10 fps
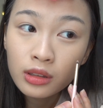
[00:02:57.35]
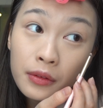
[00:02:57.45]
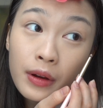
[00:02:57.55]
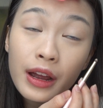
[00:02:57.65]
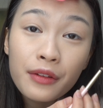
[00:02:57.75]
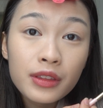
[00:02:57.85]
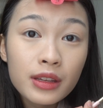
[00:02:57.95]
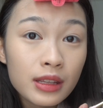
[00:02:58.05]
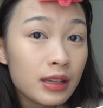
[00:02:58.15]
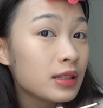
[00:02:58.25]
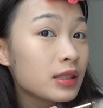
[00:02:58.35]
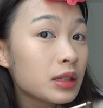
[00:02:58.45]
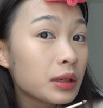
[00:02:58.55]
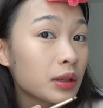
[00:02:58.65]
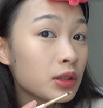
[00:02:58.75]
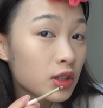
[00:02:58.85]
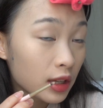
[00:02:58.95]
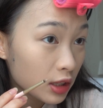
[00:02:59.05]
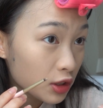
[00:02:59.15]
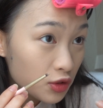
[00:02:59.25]
Right after this
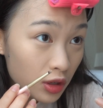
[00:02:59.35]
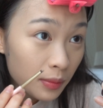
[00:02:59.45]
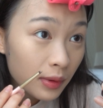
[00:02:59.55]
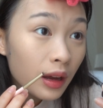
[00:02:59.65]
Genting trip,